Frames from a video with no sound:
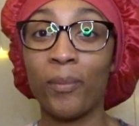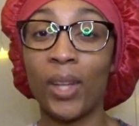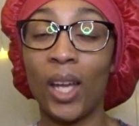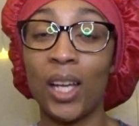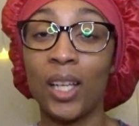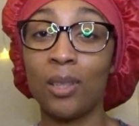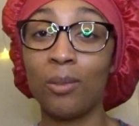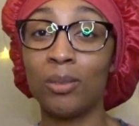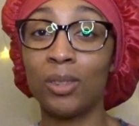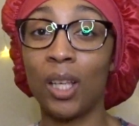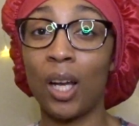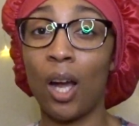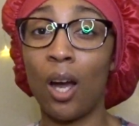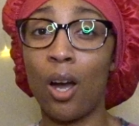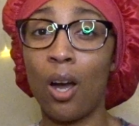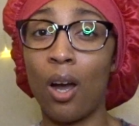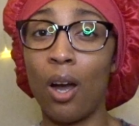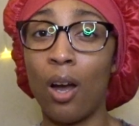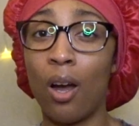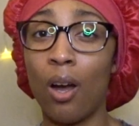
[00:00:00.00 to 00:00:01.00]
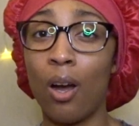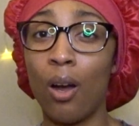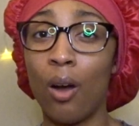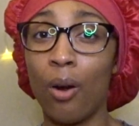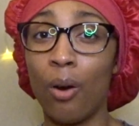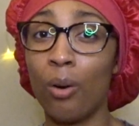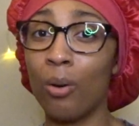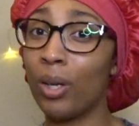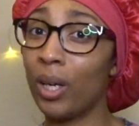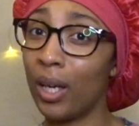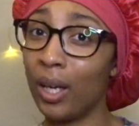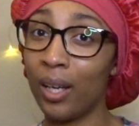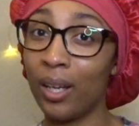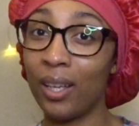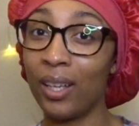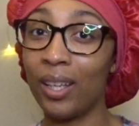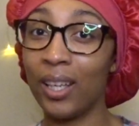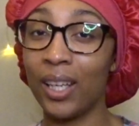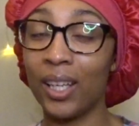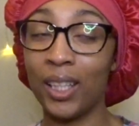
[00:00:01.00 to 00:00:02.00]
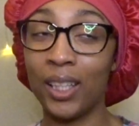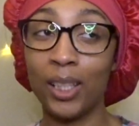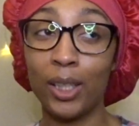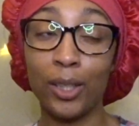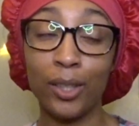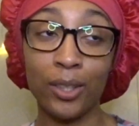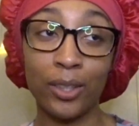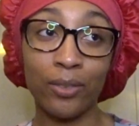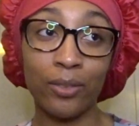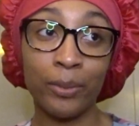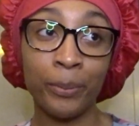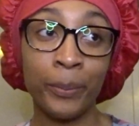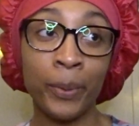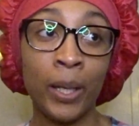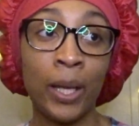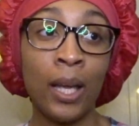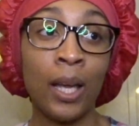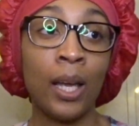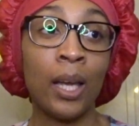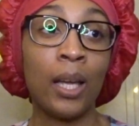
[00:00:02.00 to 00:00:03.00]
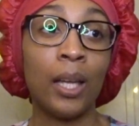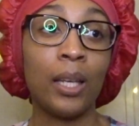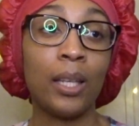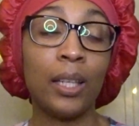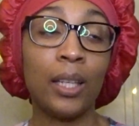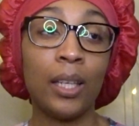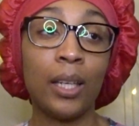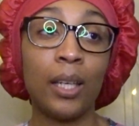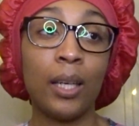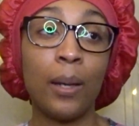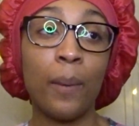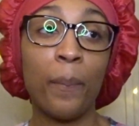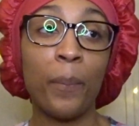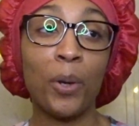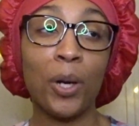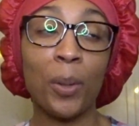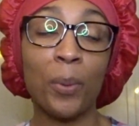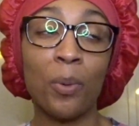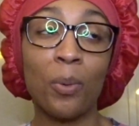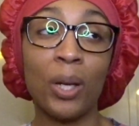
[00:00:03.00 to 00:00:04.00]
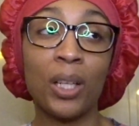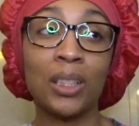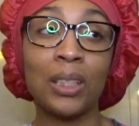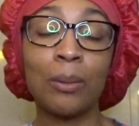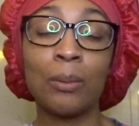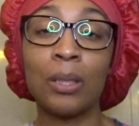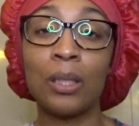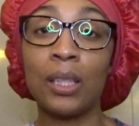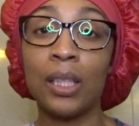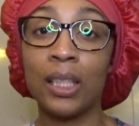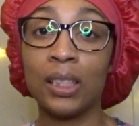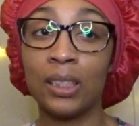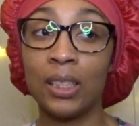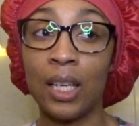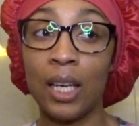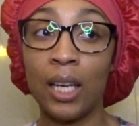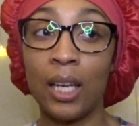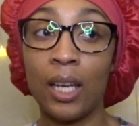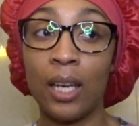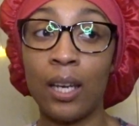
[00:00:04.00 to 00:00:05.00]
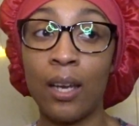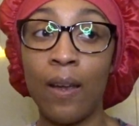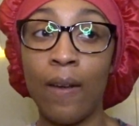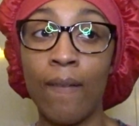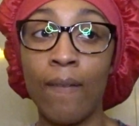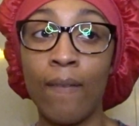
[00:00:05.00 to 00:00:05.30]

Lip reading: And he was like, okay. And he left. Then Barbie wakes up the next day.